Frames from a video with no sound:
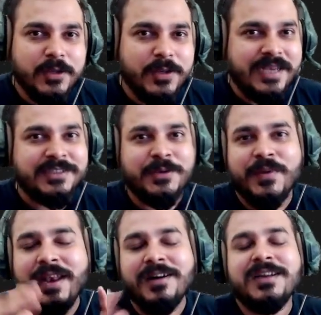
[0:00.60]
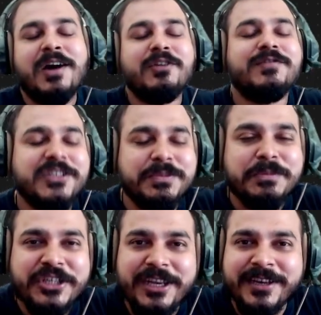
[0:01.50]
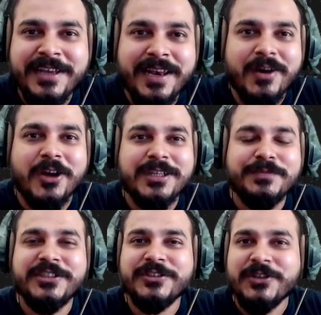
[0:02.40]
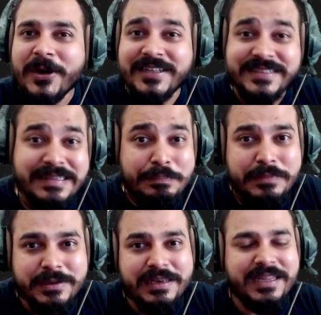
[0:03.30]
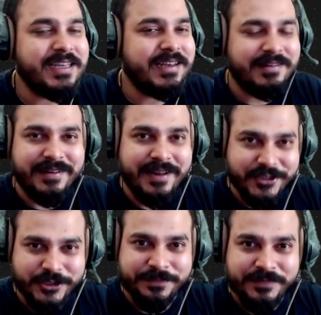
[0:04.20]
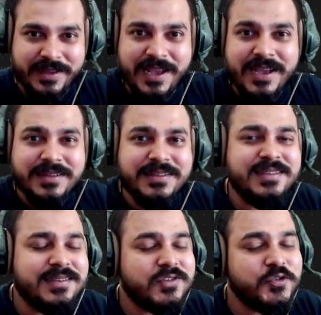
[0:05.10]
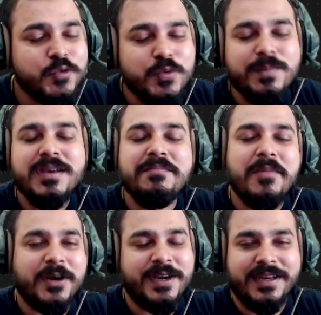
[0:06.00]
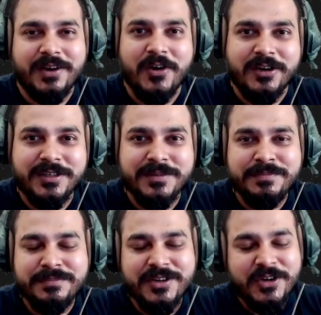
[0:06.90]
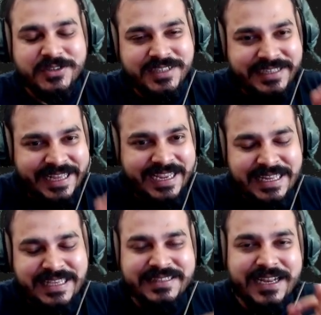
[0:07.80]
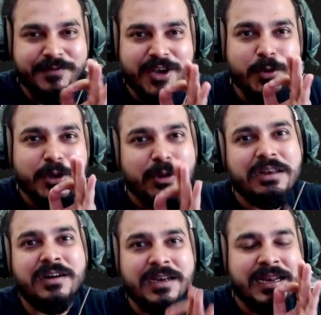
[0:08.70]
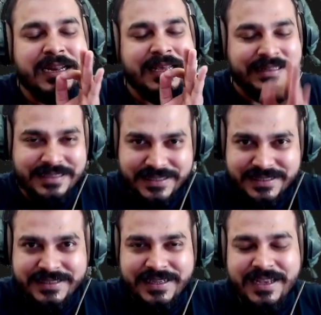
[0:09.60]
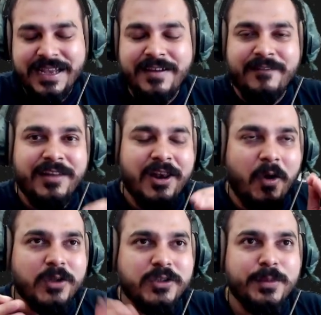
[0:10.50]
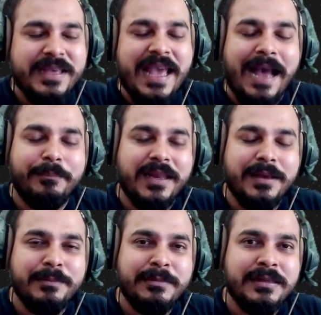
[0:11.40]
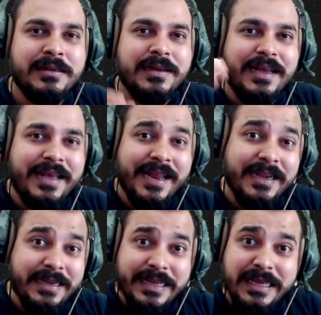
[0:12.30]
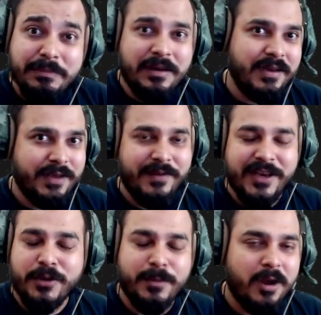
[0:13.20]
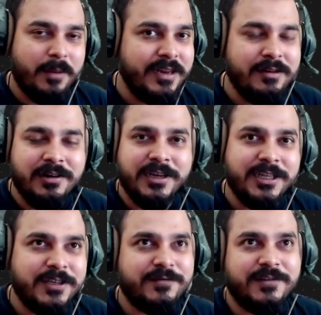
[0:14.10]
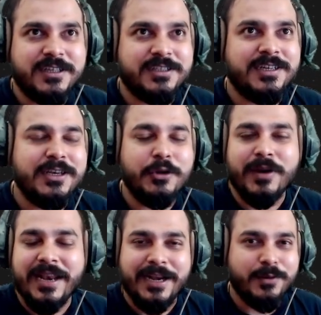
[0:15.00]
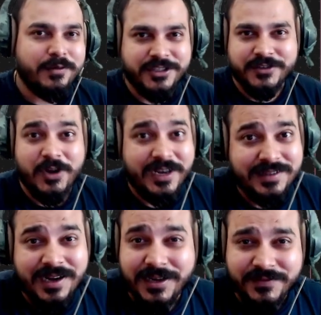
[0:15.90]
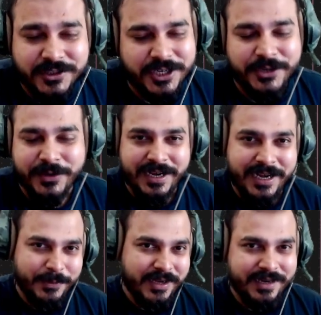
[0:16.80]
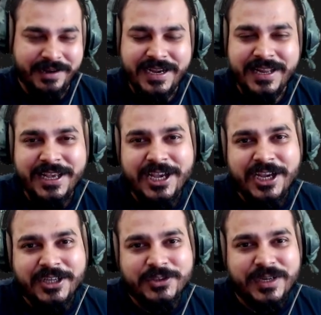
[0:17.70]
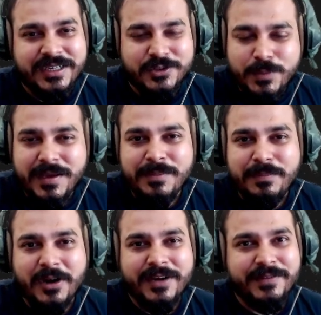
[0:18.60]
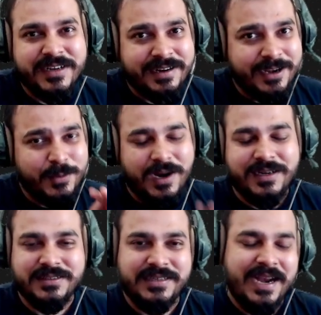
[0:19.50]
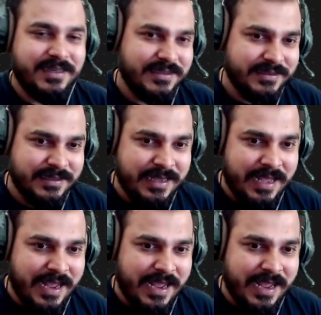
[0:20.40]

So guys, we'll learn our first machine learning algorithm, which is called as simple linear regression. This is a super important algorithm because the techniques that we are going to learn in this will also be applicable in deep learning when you're probably learning the first neural network, which is called as artificial neural network, right? So it is super important we try to understand this.